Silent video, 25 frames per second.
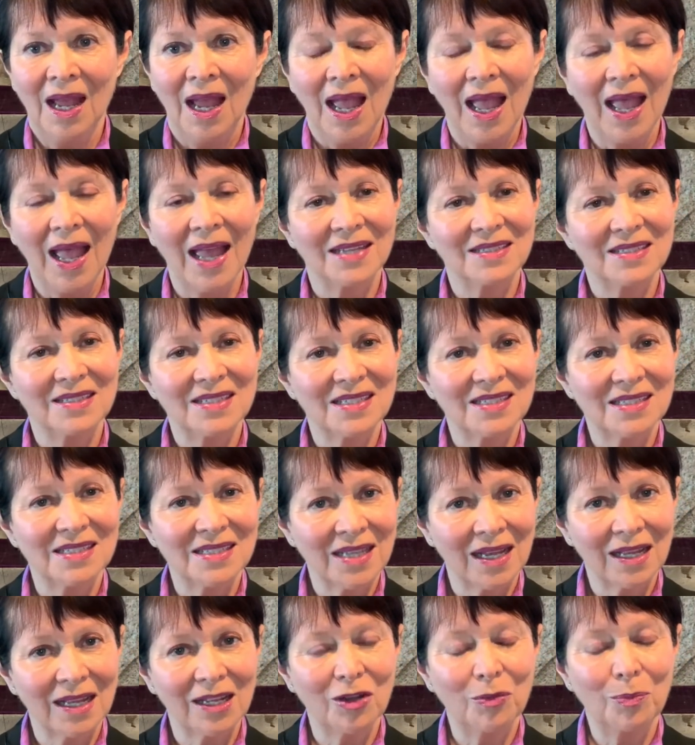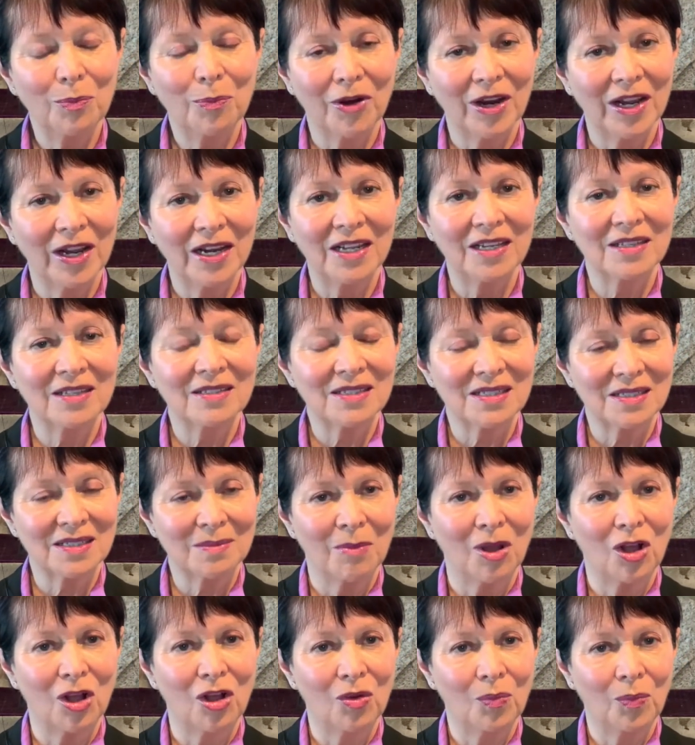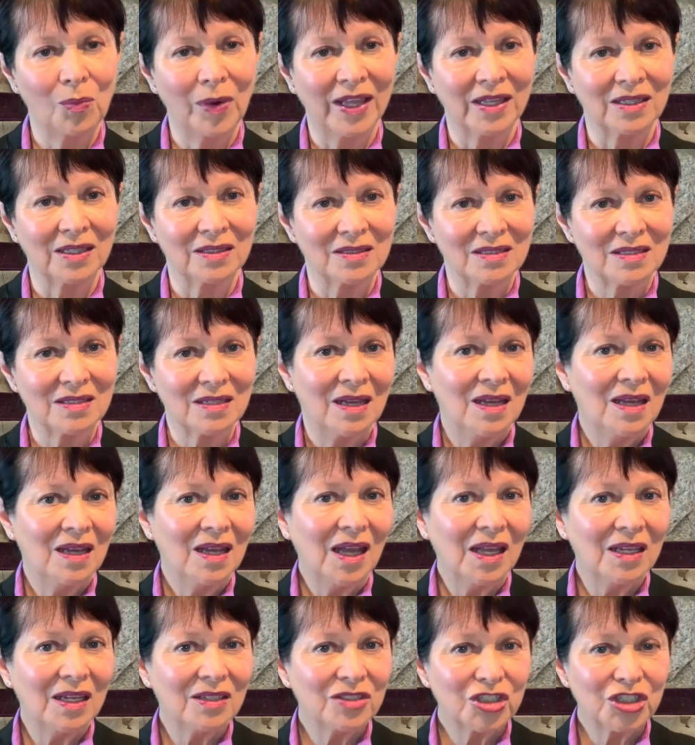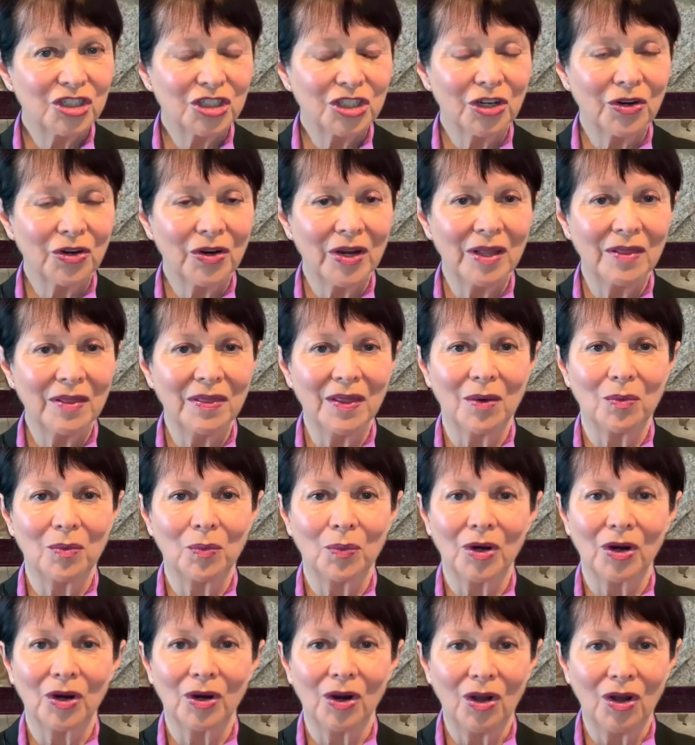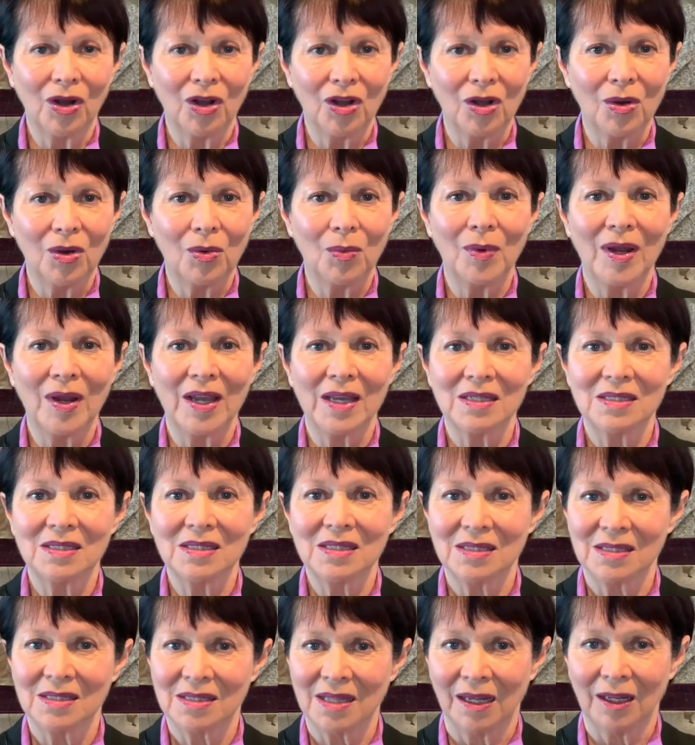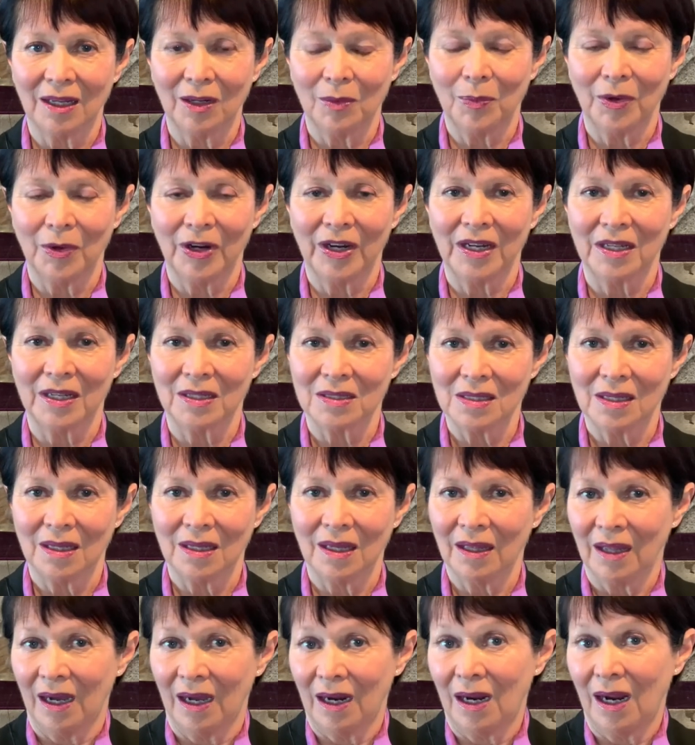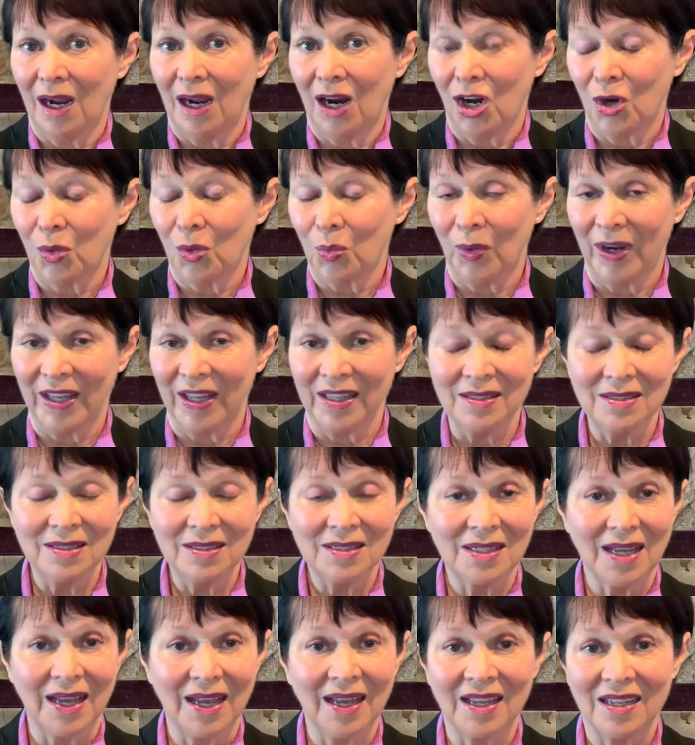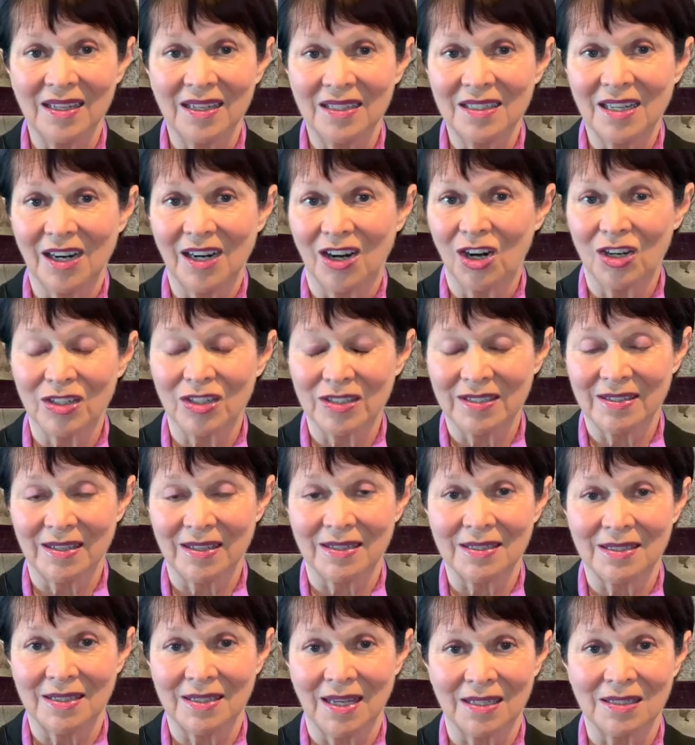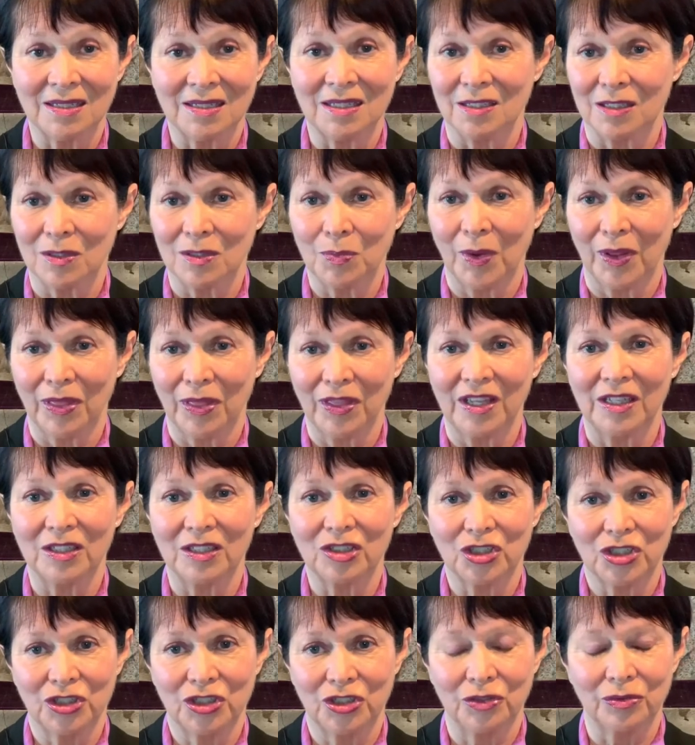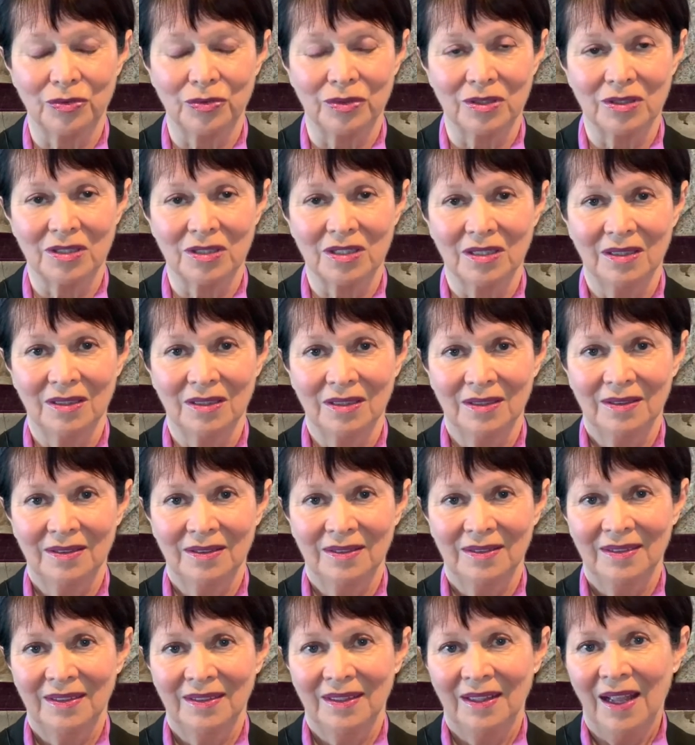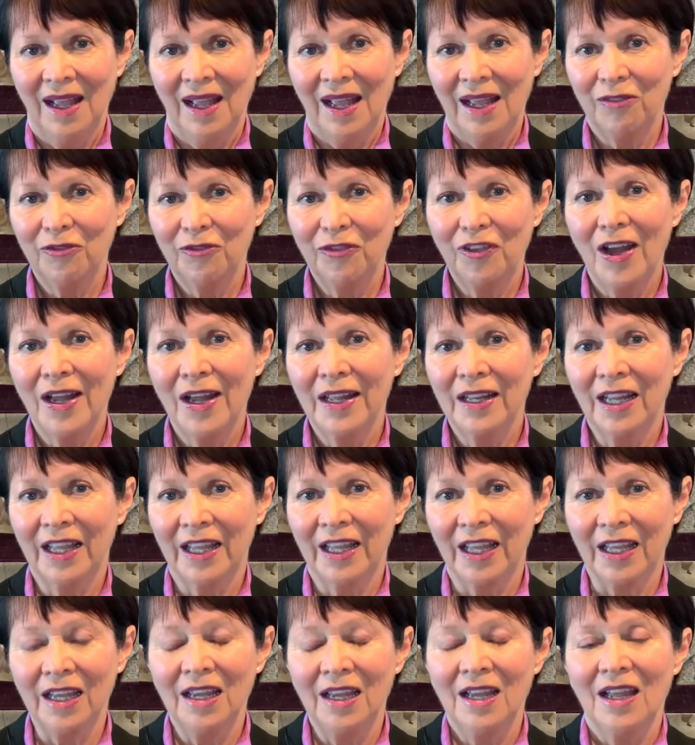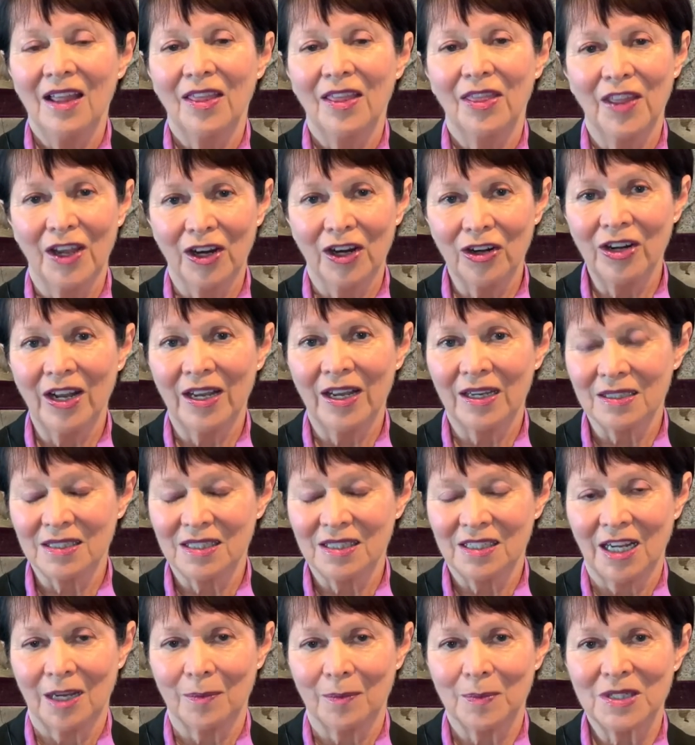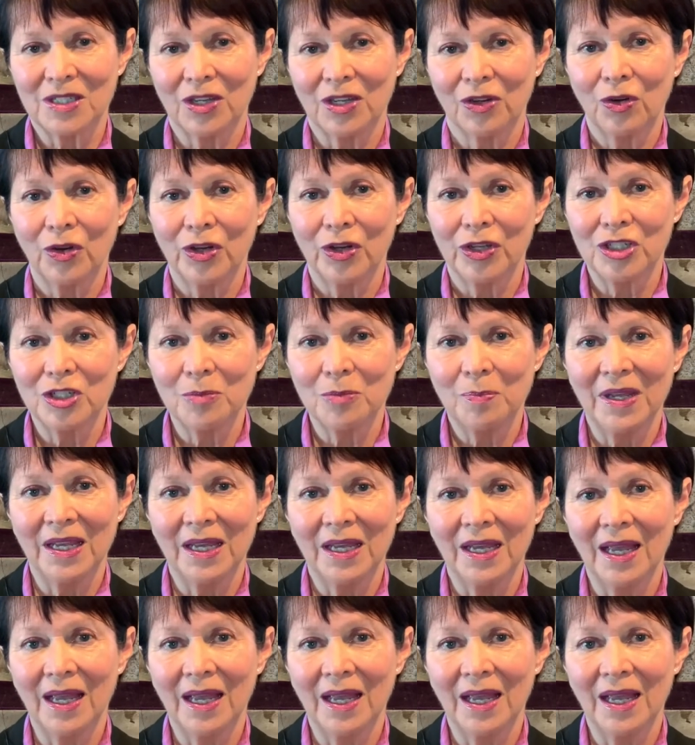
And celebrating small wins, ensuring that we're always celebrating our wins and our successes with each student. And finally, their next steps are going to be